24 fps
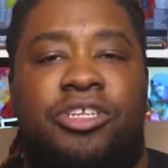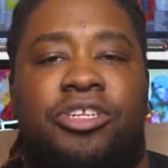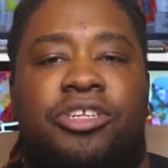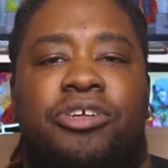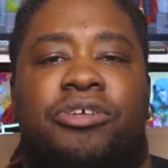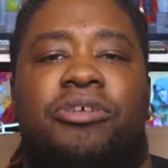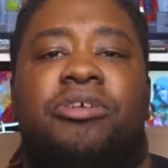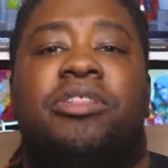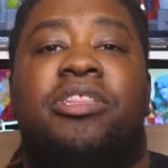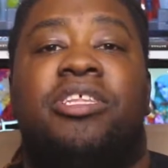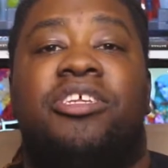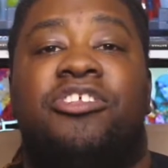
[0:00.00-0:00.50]

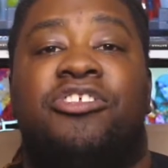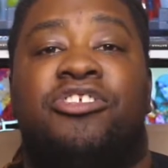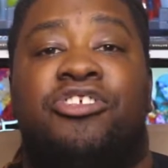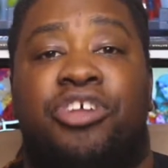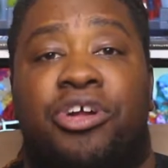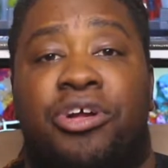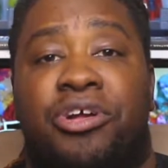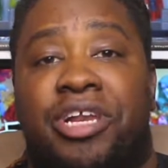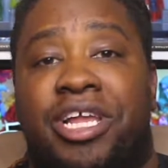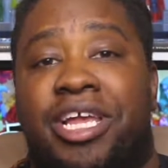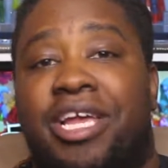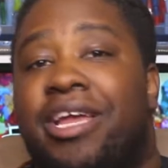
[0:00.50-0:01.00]
During this
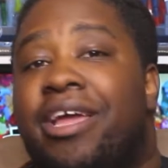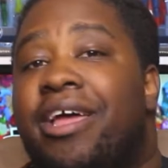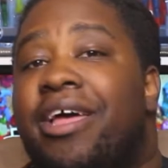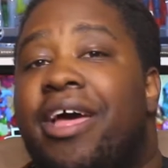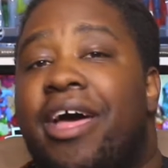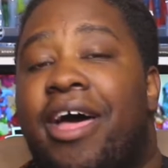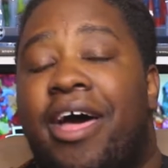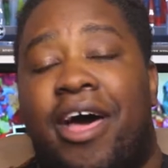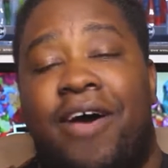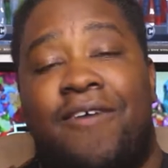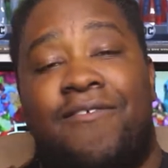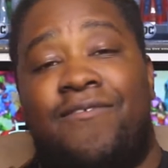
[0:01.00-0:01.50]
journey
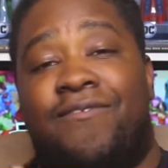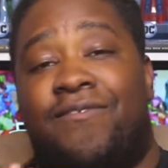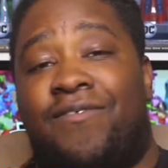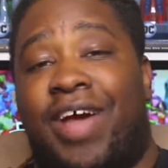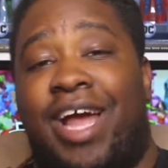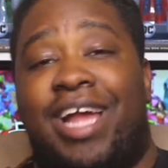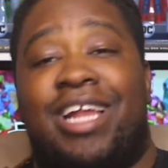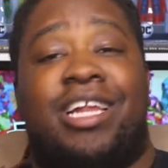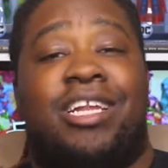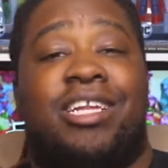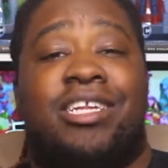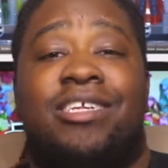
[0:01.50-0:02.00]
of
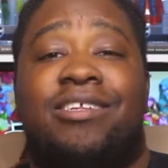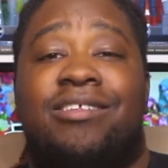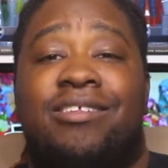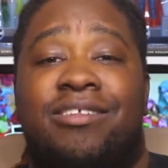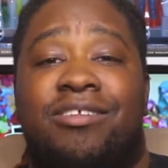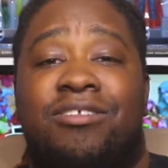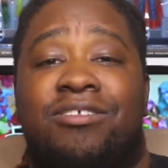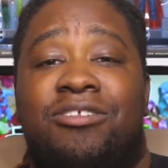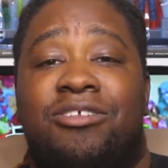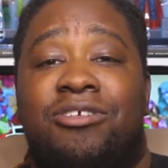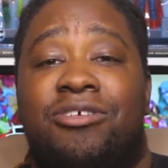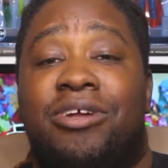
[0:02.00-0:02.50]
finding his
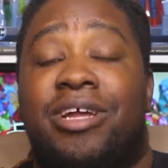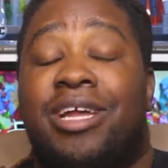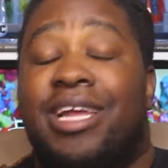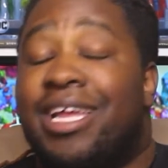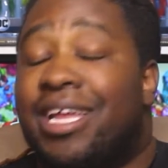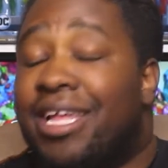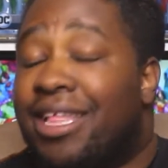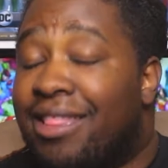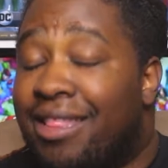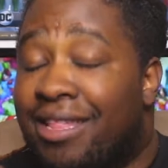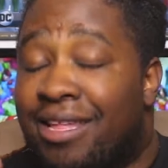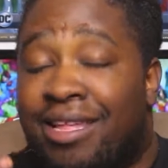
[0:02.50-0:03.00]
sister,
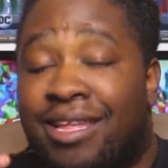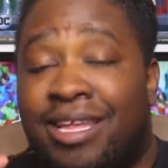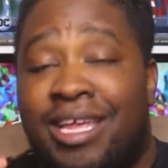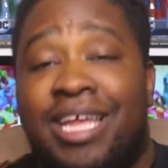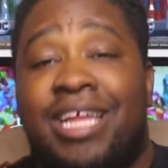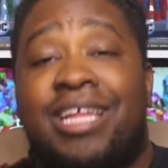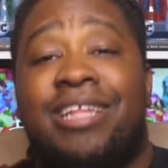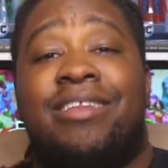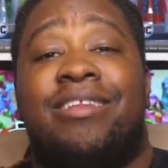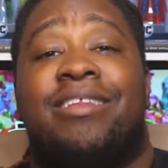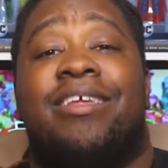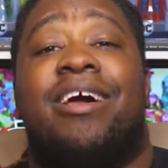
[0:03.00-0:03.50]

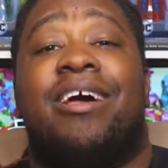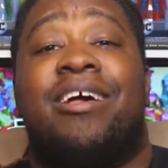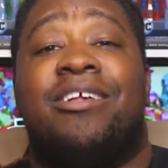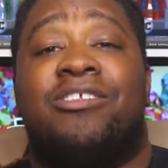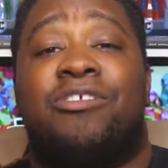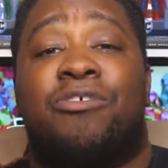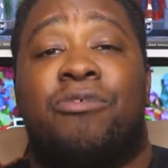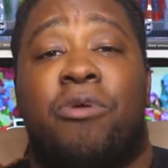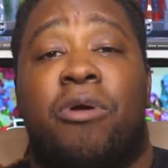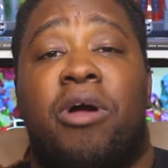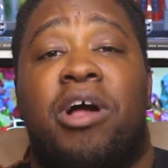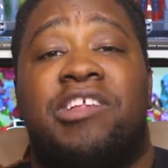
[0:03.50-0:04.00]
he
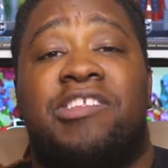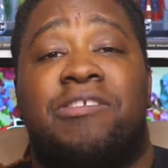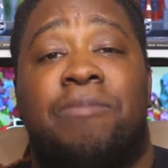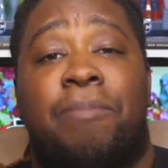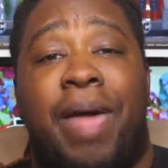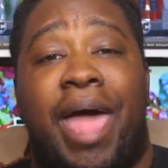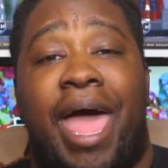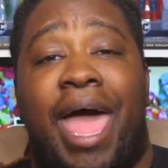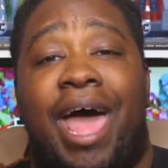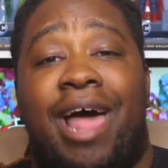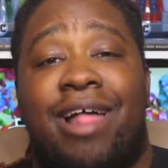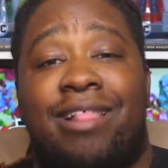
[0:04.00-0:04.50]
does cross
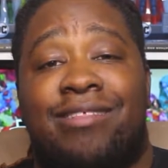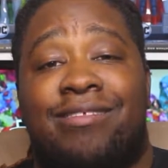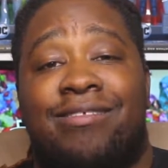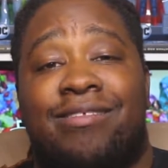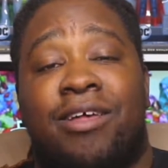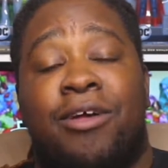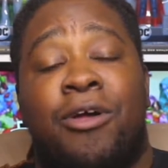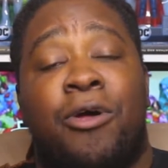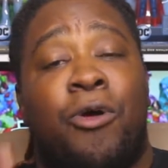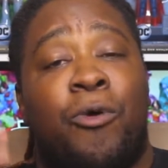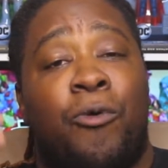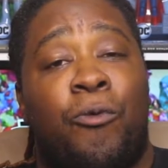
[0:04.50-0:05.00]
paths
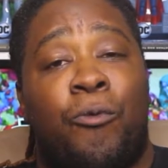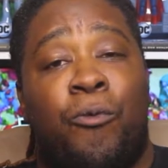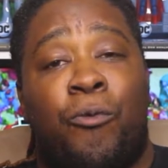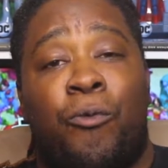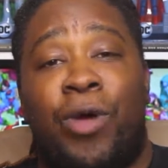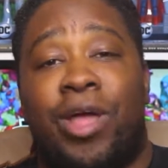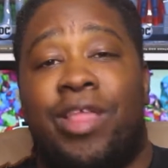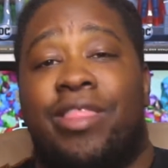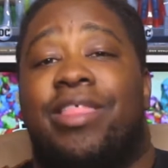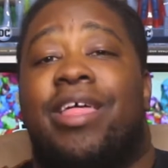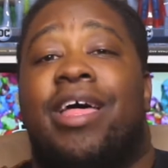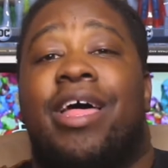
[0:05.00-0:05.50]

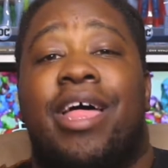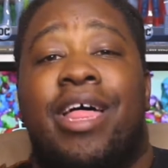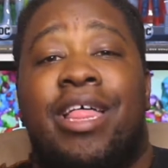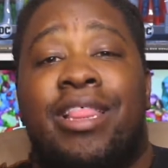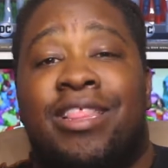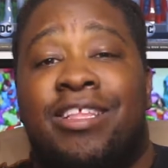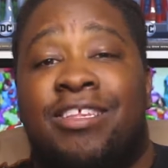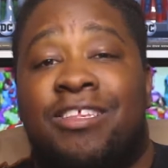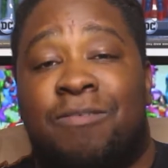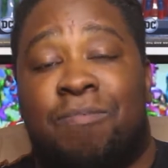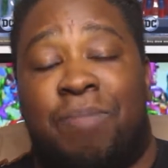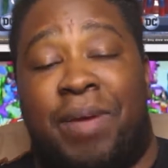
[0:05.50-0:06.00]
with
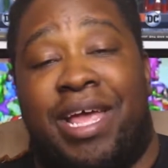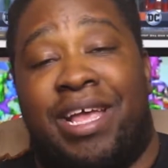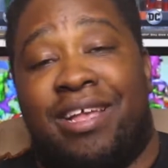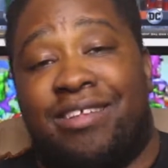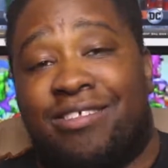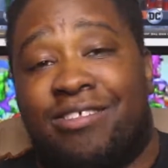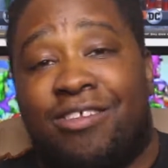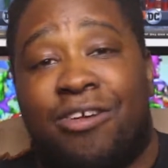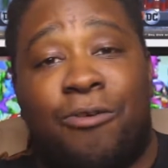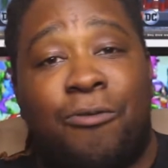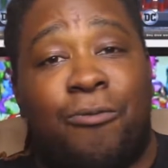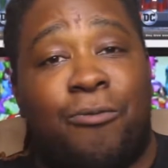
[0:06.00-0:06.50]
the
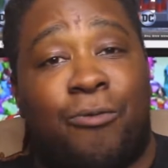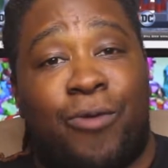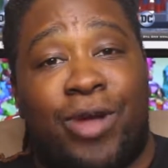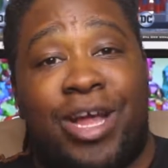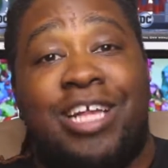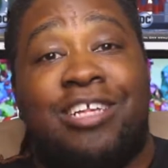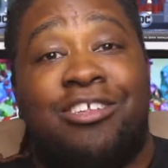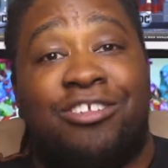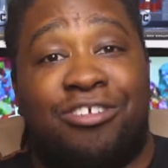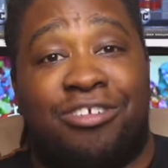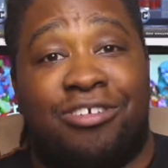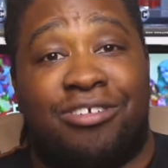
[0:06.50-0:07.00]
Space
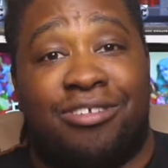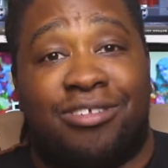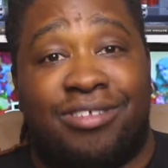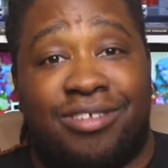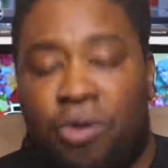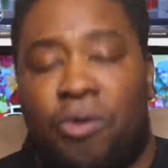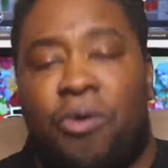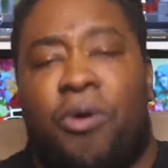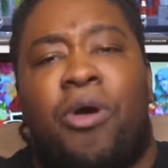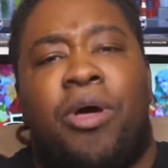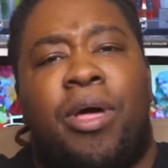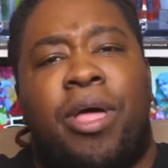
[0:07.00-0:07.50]
Rangers. So
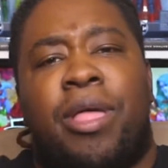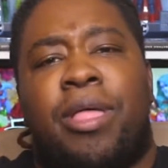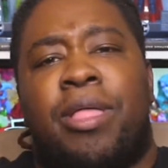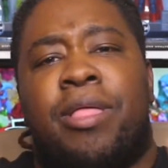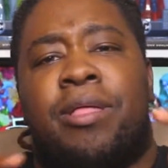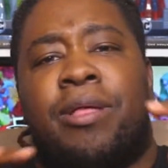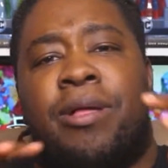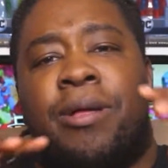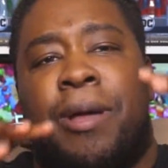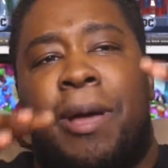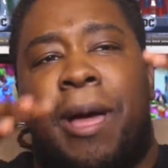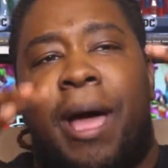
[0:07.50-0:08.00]

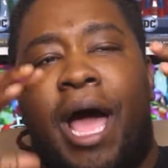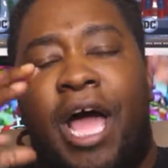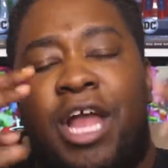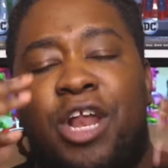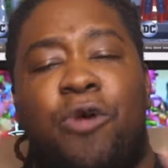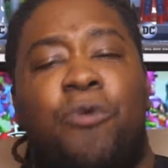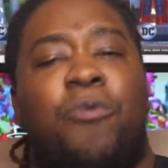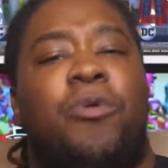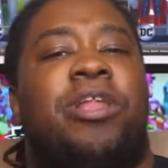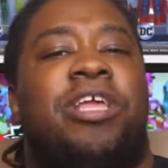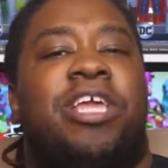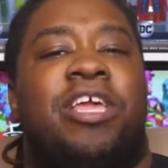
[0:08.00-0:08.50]
I
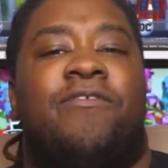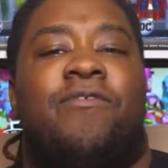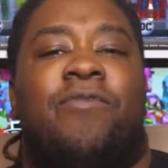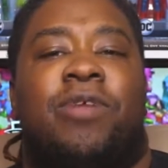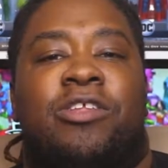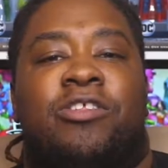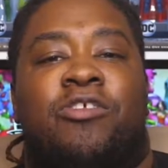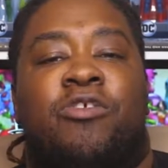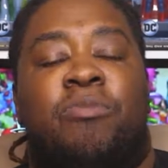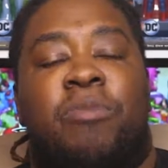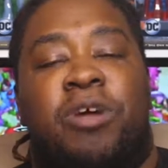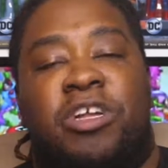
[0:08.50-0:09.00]
don't want to give
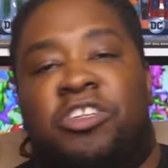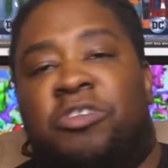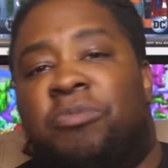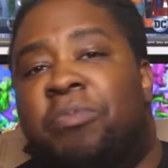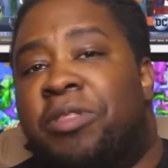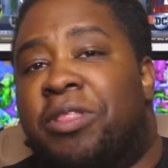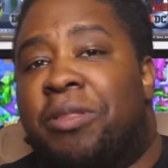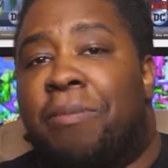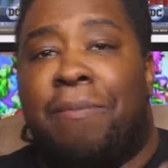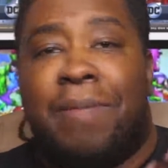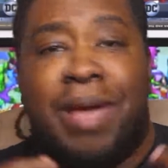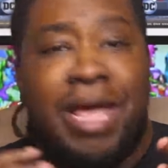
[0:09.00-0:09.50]
away too much,
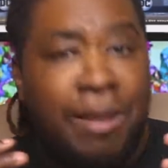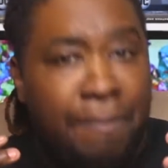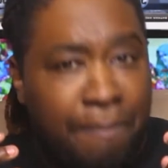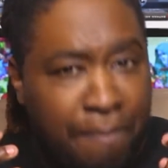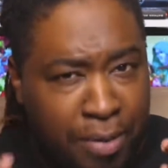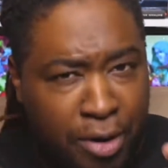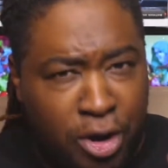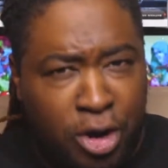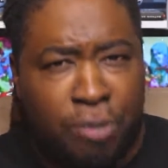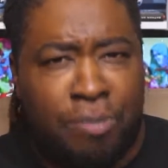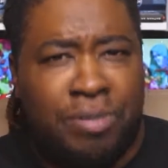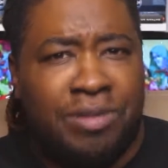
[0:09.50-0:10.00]
but the main
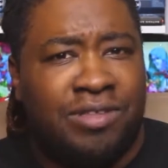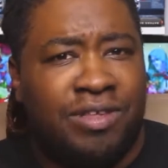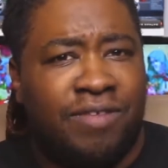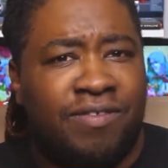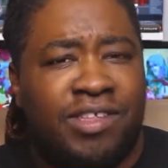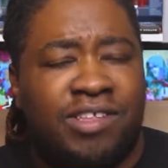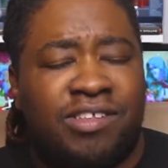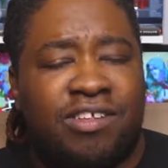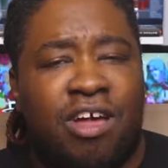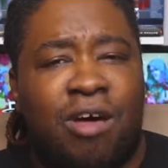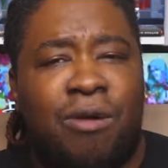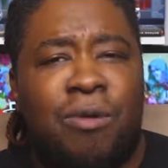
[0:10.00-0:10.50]
purpose of
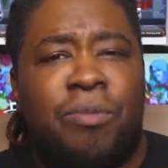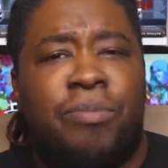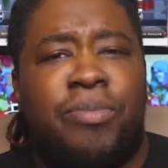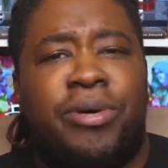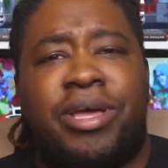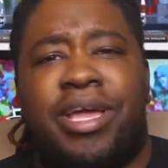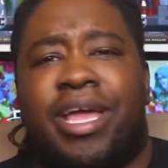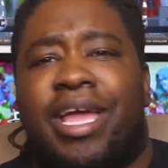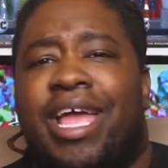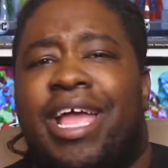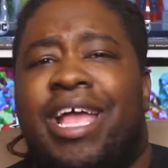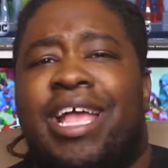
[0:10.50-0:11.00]
this comic
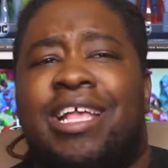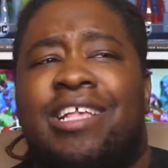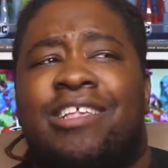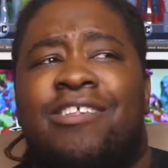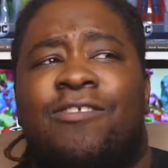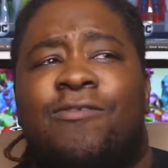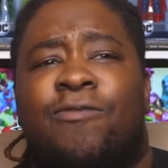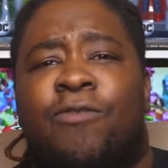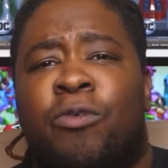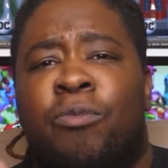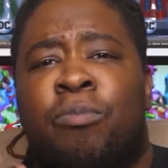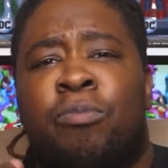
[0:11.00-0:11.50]
book
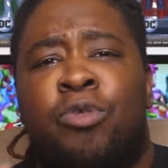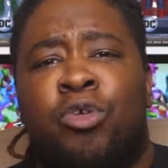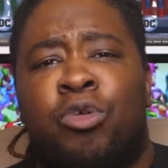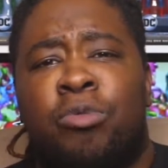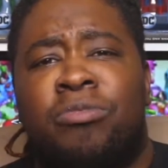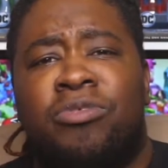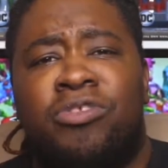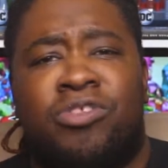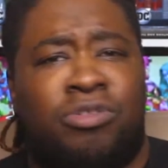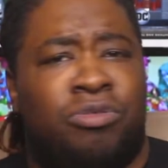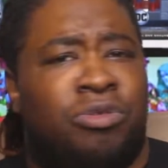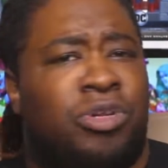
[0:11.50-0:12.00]
is for
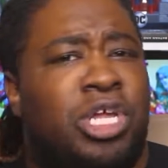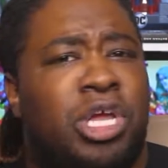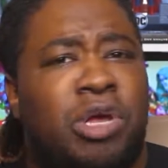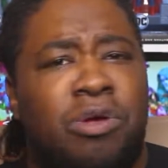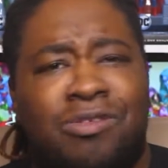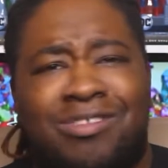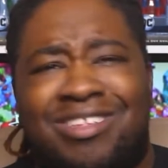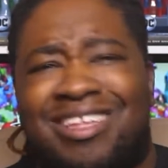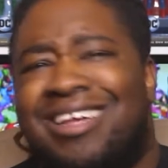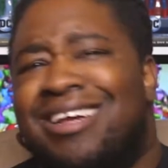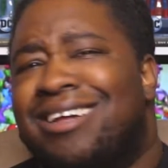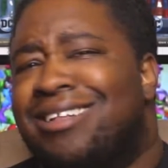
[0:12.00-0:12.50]
Boom
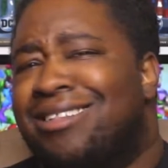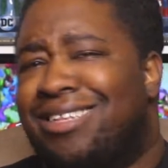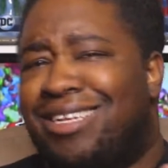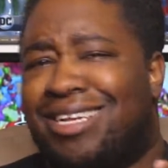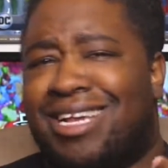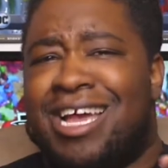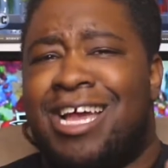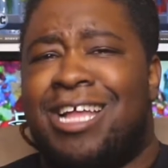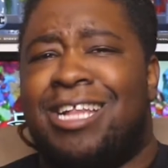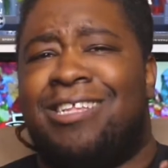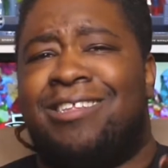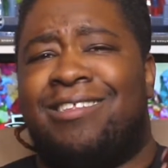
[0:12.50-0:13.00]
Studios to
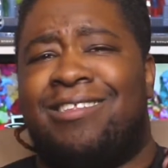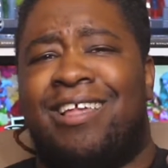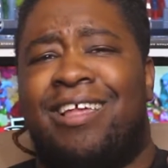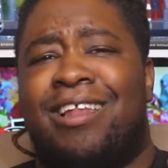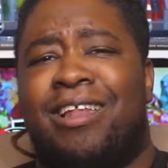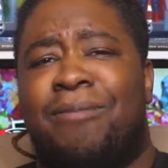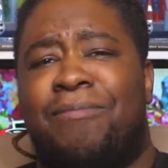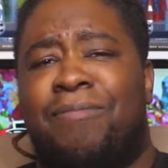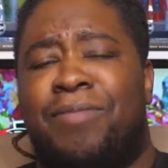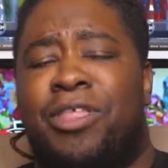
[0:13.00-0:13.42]
kind of set up